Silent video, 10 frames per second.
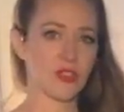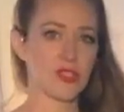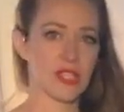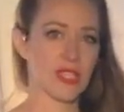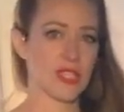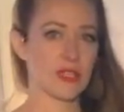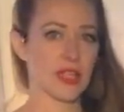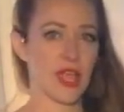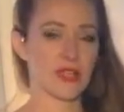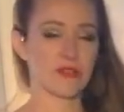Can you see
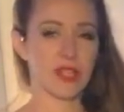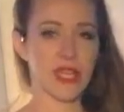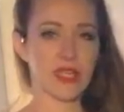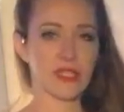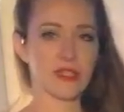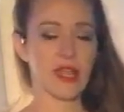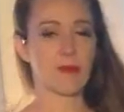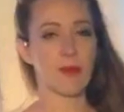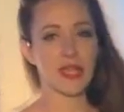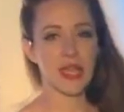kind of like
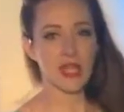my